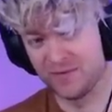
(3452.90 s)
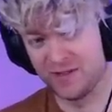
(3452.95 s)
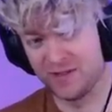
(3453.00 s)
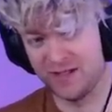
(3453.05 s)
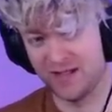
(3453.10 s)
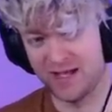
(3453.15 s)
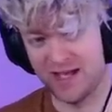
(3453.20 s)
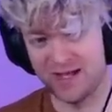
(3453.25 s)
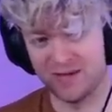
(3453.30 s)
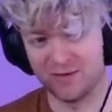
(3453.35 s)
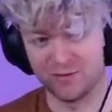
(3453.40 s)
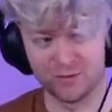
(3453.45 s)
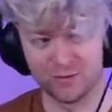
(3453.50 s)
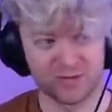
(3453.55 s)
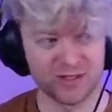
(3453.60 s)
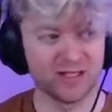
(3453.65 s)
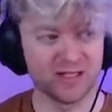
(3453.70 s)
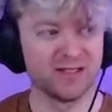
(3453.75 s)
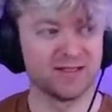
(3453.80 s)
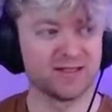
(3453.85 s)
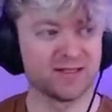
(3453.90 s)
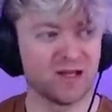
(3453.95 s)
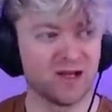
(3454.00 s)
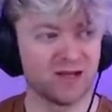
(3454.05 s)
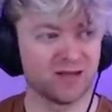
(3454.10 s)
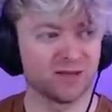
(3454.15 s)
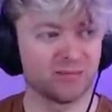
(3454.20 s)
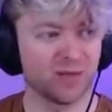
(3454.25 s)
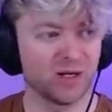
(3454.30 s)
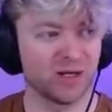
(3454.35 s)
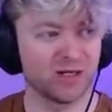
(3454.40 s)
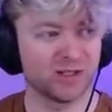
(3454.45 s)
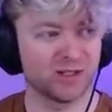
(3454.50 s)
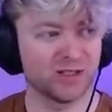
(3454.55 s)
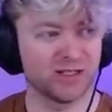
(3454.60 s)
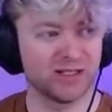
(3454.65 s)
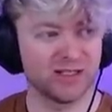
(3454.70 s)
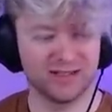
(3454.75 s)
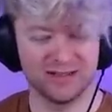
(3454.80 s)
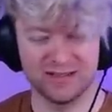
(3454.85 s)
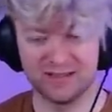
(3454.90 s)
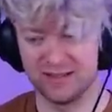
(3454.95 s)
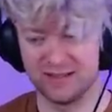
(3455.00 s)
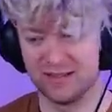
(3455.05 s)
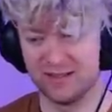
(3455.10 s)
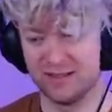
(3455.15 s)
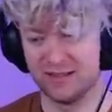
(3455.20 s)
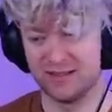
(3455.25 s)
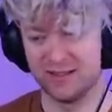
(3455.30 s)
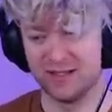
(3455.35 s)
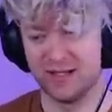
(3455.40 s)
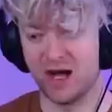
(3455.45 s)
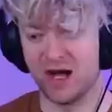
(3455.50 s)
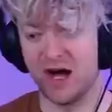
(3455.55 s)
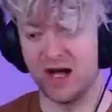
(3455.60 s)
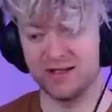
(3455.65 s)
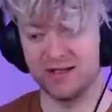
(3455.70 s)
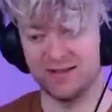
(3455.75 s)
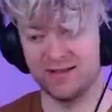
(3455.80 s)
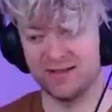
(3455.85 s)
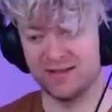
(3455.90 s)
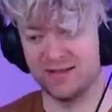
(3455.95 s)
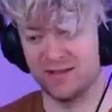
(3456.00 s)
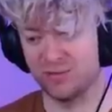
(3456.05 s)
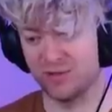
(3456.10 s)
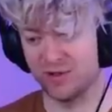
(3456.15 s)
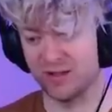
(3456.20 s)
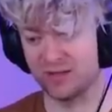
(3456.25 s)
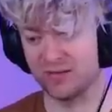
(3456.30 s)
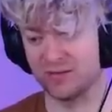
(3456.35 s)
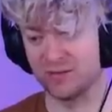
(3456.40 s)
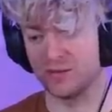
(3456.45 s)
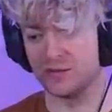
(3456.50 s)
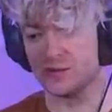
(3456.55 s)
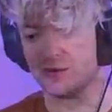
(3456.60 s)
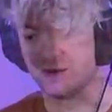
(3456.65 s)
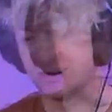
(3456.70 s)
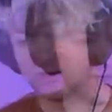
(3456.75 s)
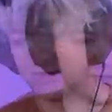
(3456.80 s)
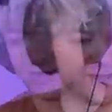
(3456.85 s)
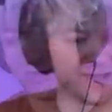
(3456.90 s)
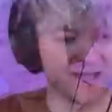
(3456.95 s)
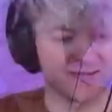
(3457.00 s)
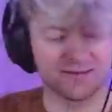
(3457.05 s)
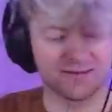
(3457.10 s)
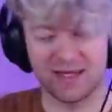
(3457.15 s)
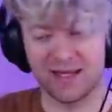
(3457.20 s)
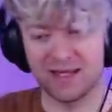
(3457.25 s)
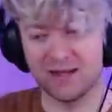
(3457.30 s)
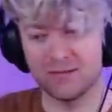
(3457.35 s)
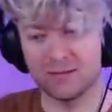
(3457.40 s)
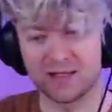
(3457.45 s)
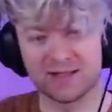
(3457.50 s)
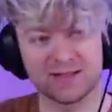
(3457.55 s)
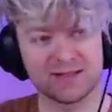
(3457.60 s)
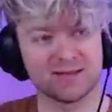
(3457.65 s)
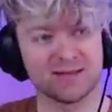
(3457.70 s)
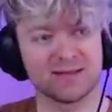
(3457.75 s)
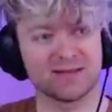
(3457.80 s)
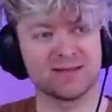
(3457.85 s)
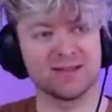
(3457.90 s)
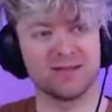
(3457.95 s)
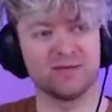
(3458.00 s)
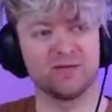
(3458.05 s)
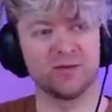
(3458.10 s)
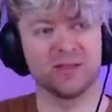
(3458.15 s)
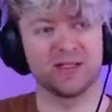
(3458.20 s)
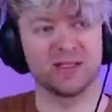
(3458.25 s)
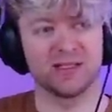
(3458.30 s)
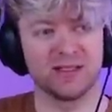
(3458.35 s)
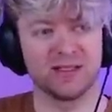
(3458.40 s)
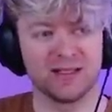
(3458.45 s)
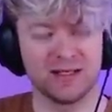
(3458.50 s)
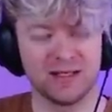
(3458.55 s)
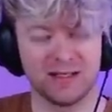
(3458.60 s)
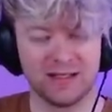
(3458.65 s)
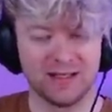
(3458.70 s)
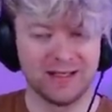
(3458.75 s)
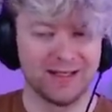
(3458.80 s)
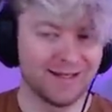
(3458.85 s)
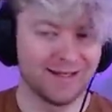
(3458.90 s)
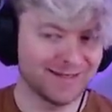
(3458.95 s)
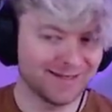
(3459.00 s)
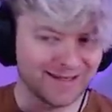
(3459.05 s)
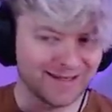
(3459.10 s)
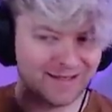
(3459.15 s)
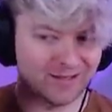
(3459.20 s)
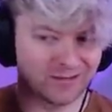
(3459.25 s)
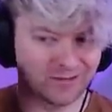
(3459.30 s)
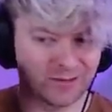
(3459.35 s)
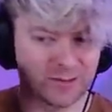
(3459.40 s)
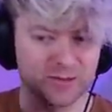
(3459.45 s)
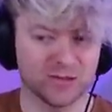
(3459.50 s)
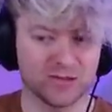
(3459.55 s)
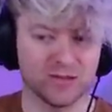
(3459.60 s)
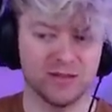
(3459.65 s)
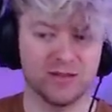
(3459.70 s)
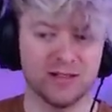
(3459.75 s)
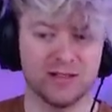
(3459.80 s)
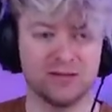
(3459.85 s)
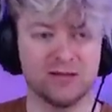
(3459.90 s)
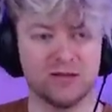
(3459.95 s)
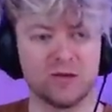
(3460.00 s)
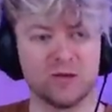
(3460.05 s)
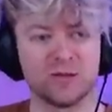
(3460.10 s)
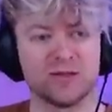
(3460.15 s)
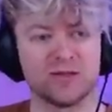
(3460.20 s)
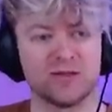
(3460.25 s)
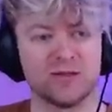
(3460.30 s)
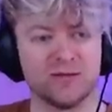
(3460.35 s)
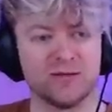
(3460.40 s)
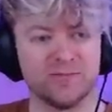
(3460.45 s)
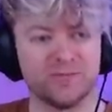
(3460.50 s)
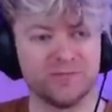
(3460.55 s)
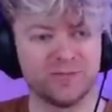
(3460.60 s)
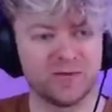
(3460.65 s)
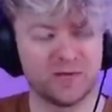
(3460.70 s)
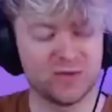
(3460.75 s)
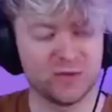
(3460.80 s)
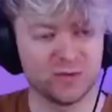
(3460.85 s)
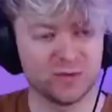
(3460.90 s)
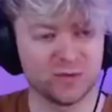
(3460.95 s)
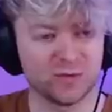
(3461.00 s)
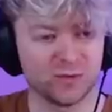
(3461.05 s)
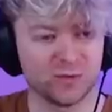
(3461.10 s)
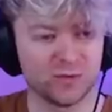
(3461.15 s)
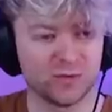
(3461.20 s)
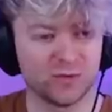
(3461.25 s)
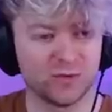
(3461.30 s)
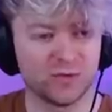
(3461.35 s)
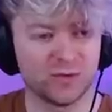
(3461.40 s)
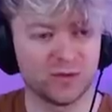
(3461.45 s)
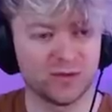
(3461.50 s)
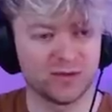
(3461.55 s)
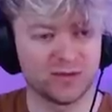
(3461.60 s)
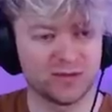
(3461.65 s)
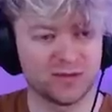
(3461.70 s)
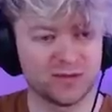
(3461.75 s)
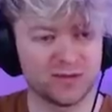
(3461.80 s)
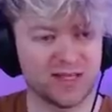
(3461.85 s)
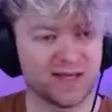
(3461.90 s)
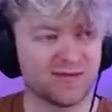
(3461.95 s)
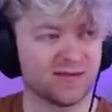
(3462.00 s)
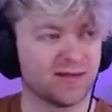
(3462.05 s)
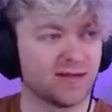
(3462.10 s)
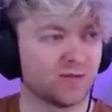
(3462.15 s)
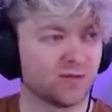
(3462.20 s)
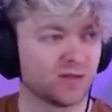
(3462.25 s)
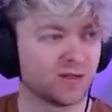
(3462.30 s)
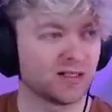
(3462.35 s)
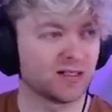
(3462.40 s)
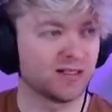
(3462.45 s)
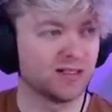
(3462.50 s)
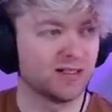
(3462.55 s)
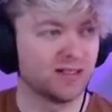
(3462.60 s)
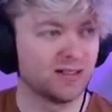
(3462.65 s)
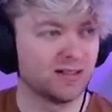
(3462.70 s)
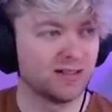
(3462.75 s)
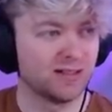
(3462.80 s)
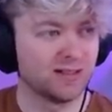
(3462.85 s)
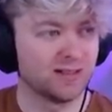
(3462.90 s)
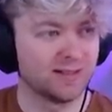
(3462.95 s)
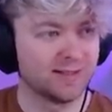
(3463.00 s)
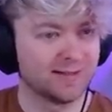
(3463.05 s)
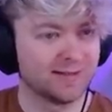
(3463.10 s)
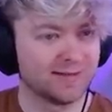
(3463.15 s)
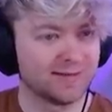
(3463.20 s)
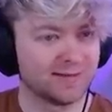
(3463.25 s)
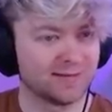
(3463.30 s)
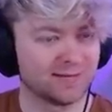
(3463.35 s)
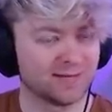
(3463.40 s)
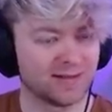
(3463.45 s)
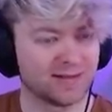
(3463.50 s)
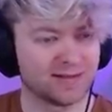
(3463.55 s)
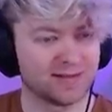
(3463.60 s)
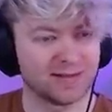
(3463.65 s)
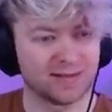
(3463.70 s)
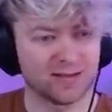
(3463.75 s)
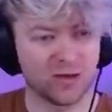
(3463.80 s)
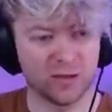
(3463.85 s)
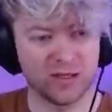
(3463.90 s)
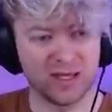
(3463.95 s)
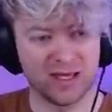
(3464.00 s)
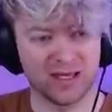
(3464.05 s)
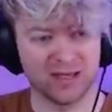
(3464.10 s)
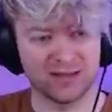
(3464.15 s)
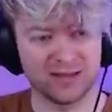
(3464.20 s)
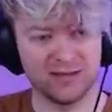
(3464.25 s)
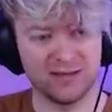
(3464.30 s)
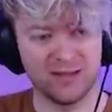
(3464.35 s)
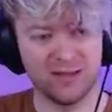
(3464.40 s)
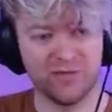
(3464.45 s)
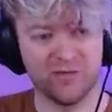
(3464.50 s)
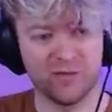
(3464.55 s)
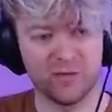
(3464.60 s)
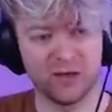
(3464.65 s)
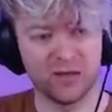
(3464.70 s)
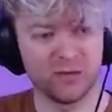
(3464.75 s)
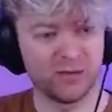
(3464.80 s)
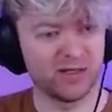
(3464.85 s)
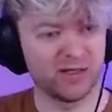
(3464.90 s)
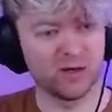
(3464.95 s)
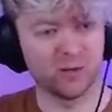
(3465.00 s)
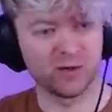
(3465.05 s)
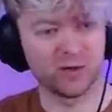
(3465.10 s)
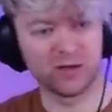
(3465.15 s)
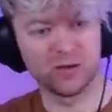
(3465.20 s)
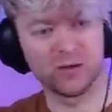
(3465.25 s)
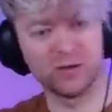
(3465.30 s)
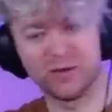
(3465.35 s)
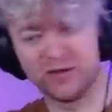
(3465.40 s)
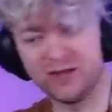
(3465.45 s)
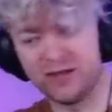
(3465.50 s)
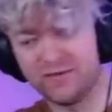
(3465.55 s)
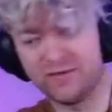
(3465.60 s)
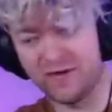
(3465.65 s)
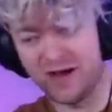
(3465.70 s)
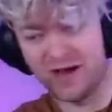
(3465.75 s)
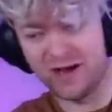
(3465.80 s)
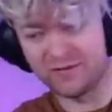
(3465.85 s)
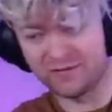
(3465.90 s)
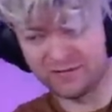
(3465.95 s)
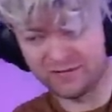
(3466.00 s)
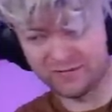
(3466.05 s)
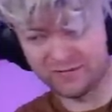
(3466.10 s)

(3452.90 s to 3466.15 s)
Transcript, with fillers: He had a really solid pawn chain. Not easy to break through. Next game, let's, let's see if we can uh, get closer and closer to seven hundred. Let's see. Okay, e four. We know we're going with e five.